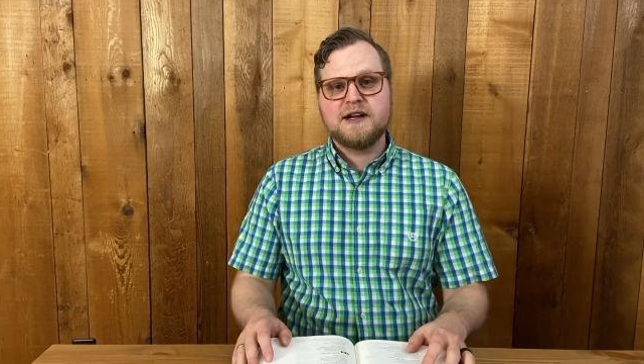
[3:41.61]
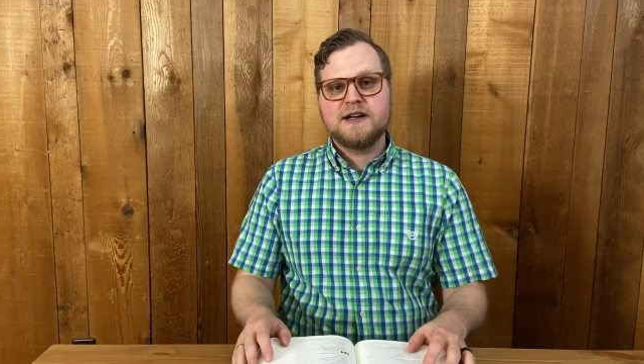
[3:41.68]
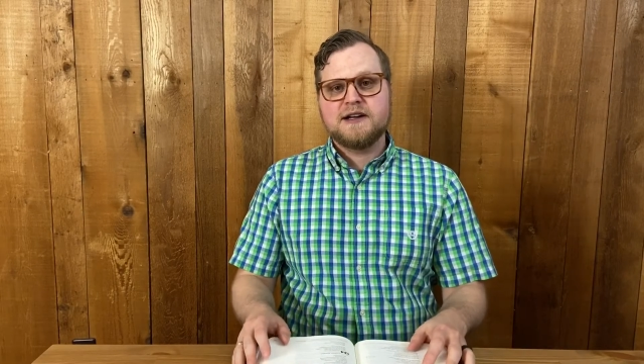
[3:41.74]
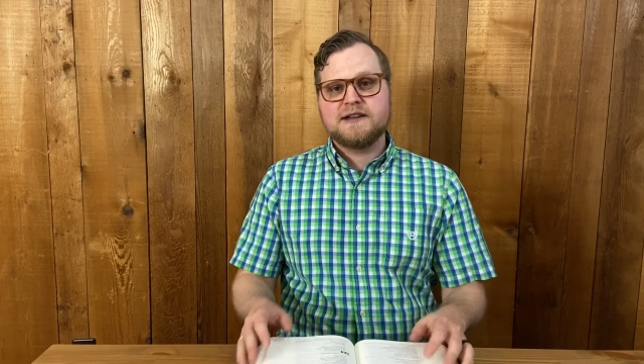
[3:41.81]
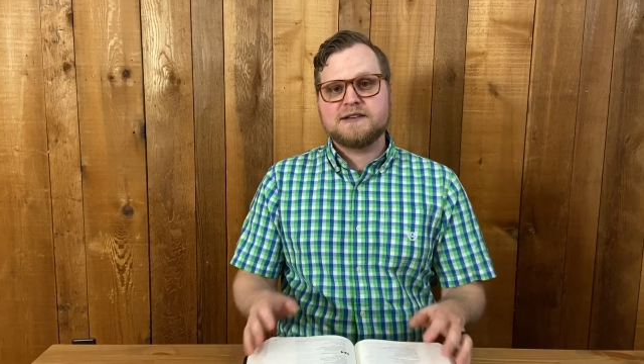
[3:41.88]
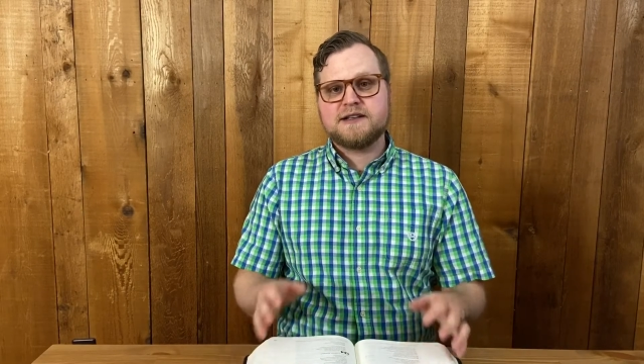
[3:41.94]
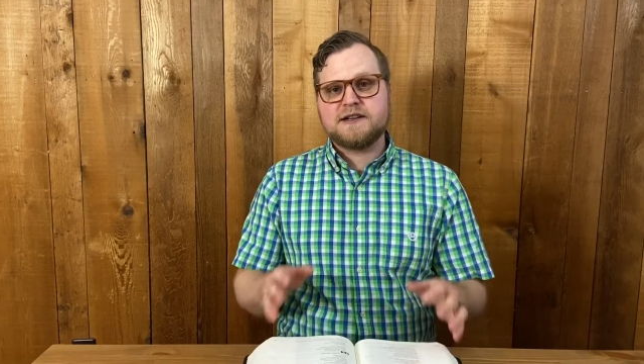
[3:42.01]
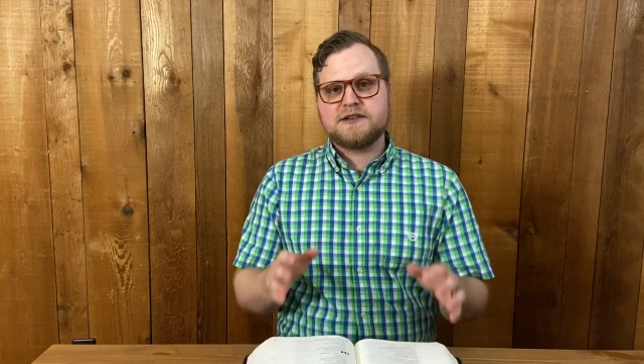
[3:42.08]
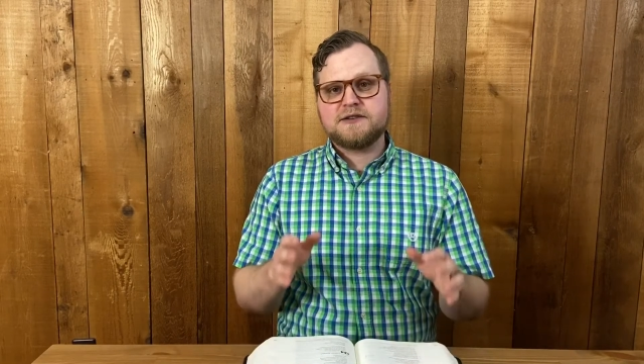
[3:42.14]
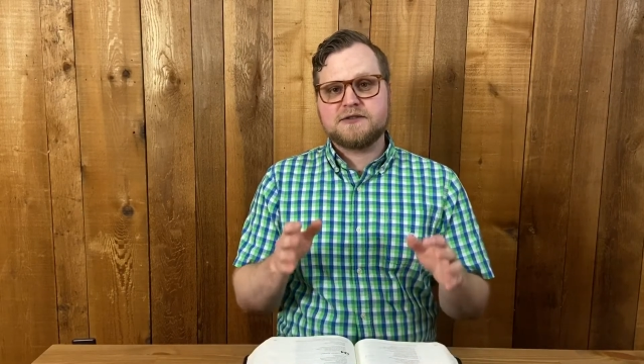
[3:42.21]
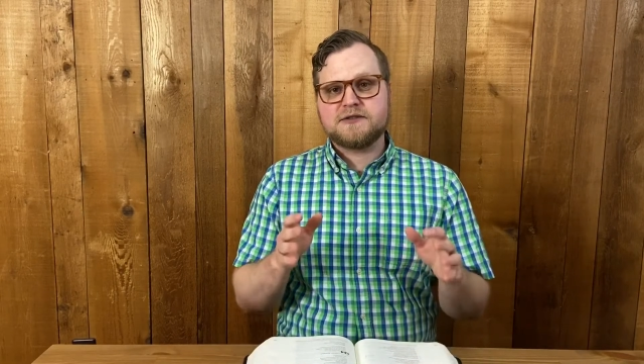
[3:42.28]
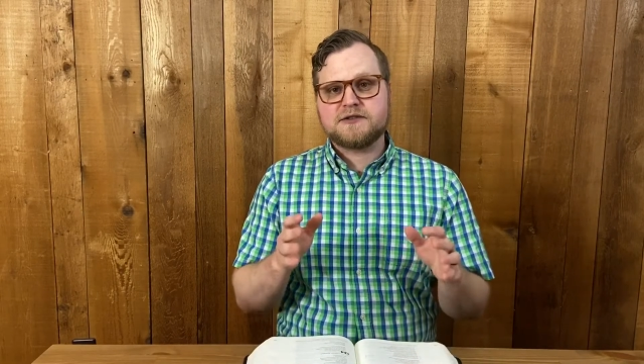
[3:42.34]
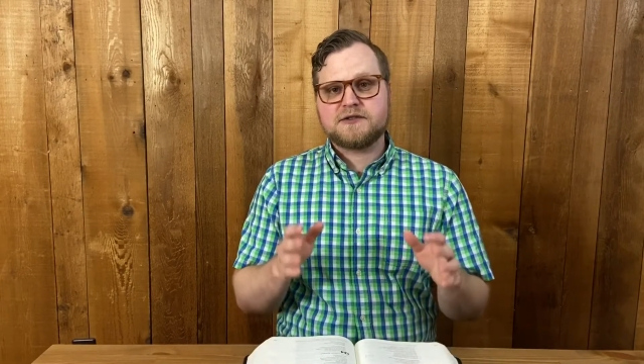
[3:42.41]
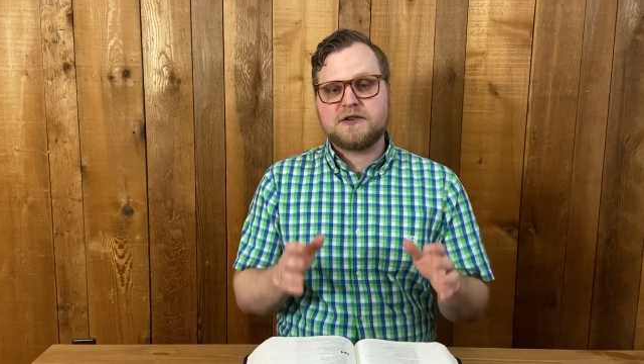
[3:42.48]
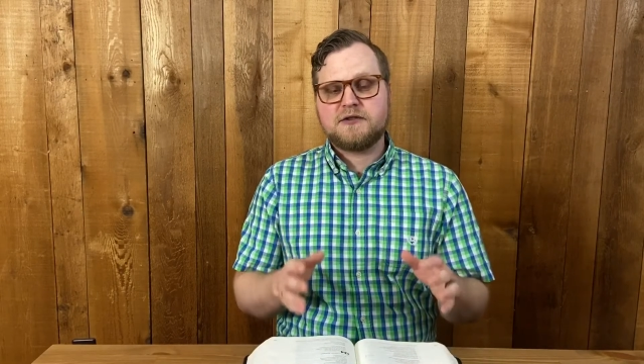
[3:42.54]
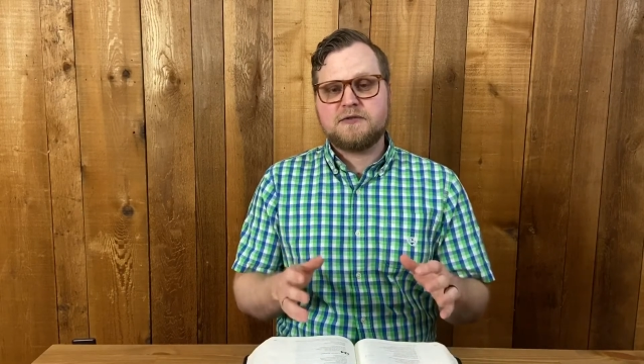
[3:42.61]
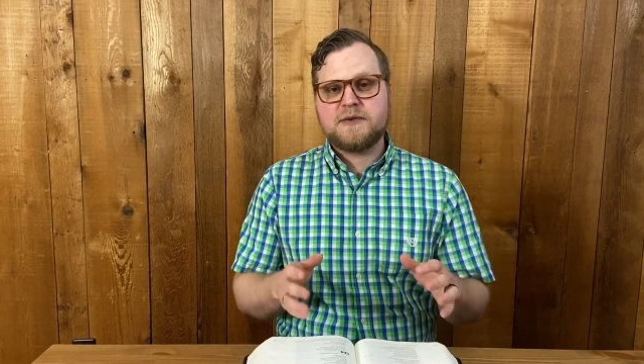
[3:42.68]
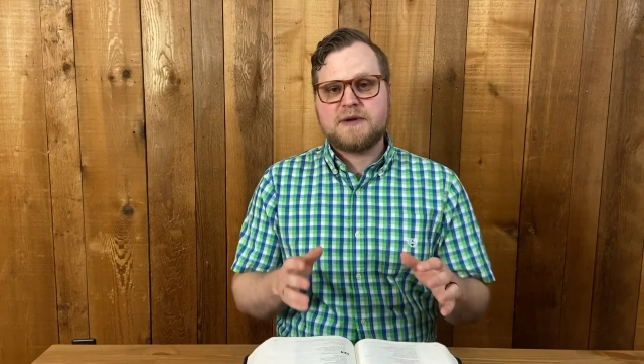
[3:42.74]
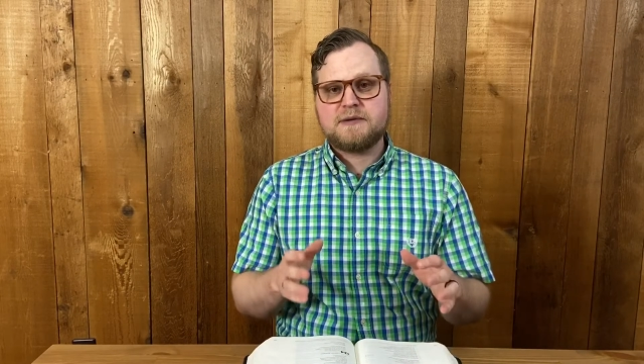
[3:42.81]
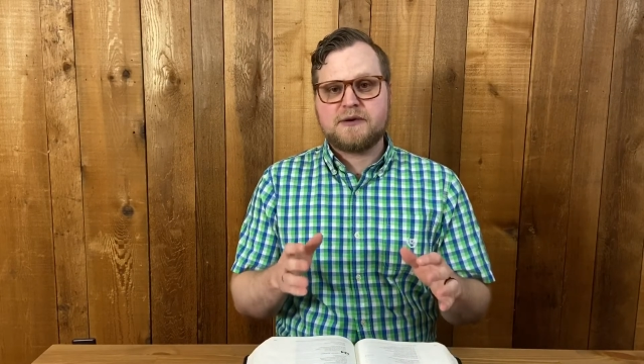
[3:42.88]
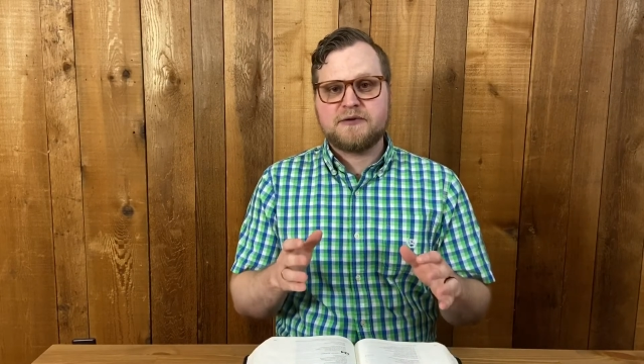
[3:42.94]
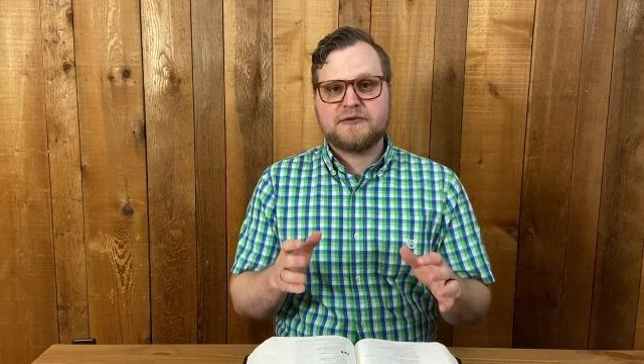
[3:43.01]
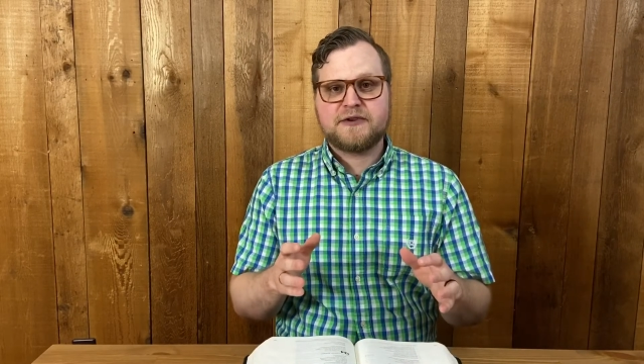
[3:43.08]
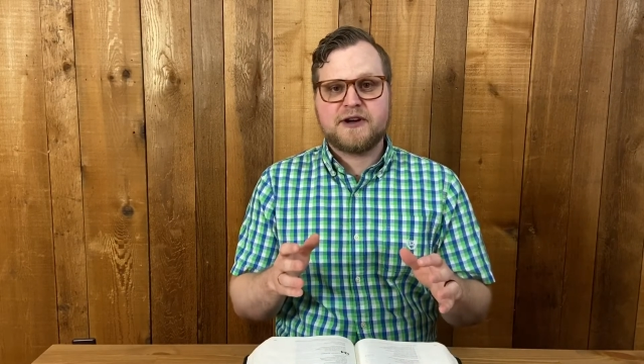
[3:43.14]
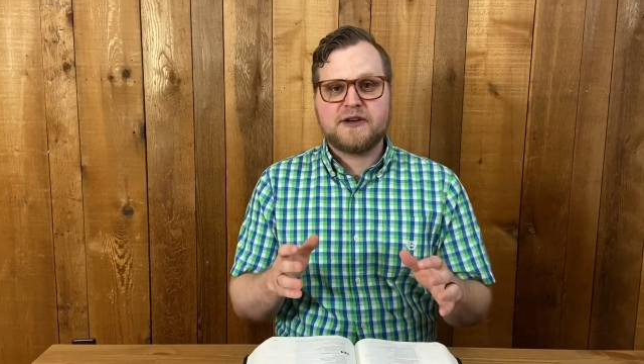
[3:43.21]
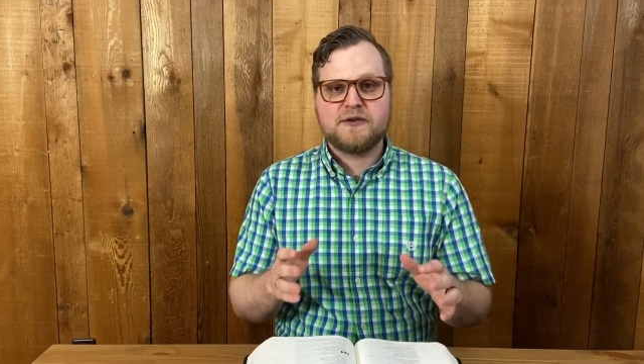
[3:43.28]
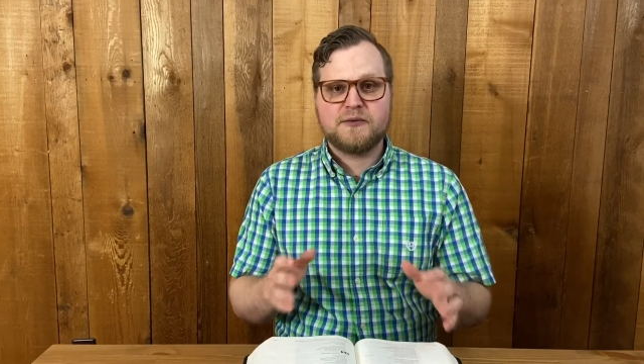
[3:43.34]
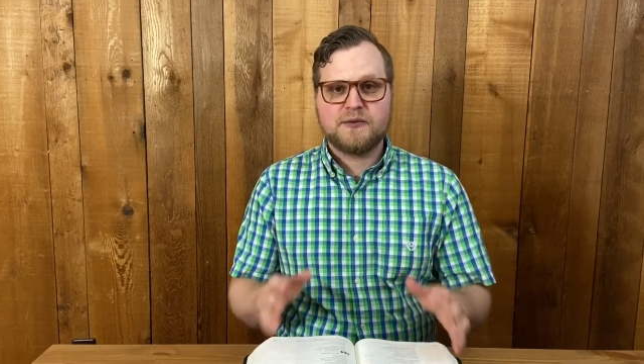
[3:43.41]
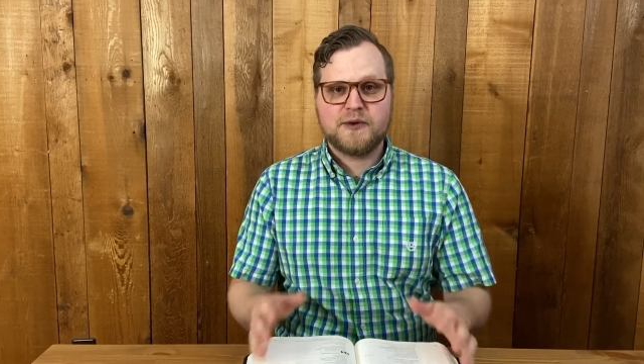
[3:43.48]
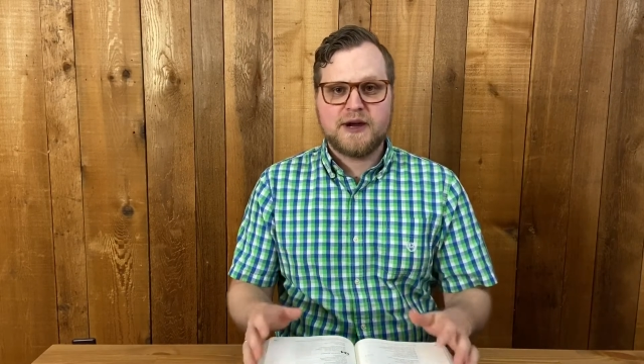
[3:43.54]
is that your soul will be able to
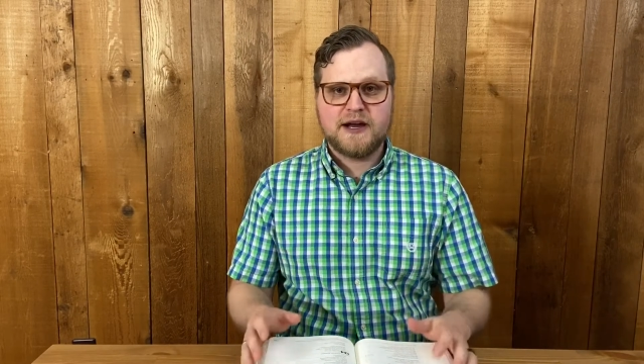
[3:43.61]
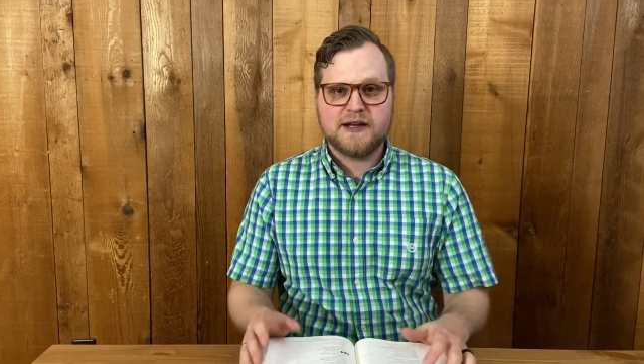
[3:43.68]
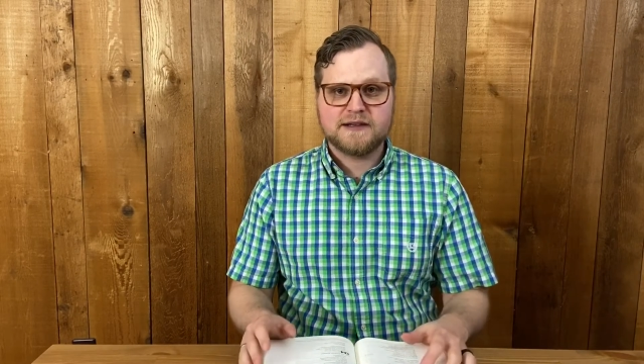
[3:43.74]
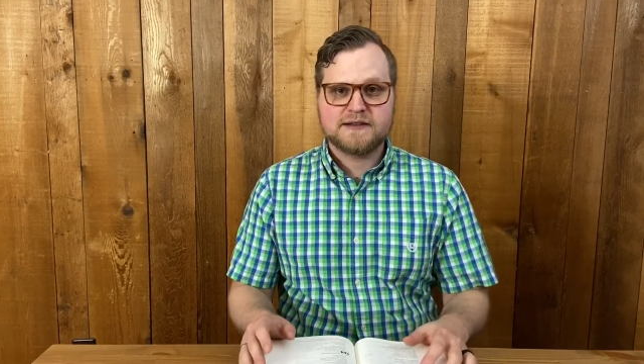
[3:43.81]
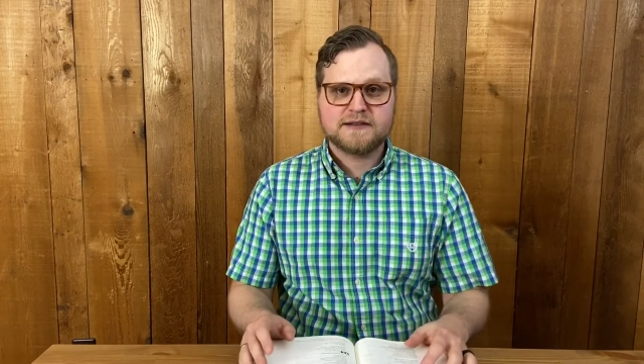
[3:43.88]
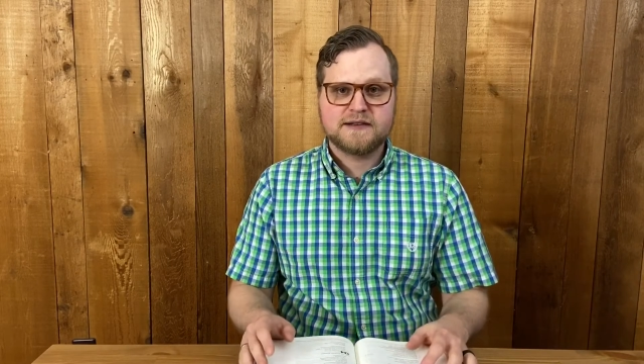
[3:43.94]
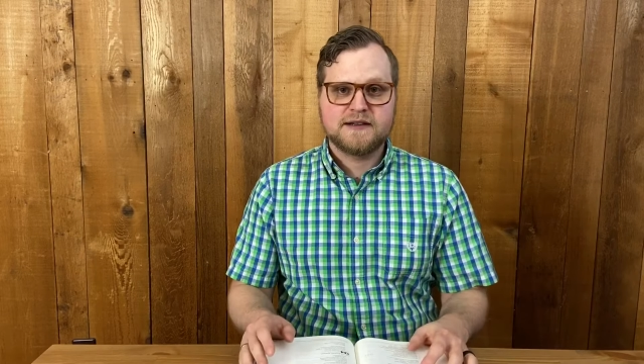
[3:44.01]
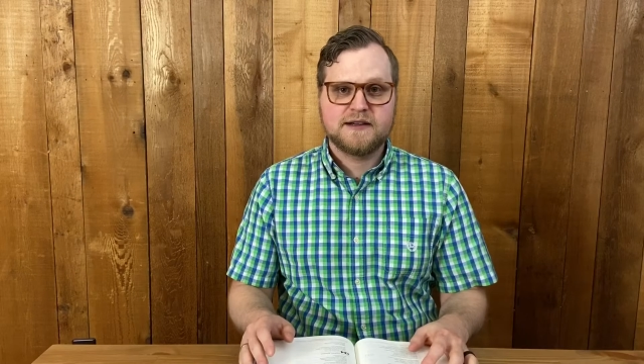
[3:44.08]
find rest.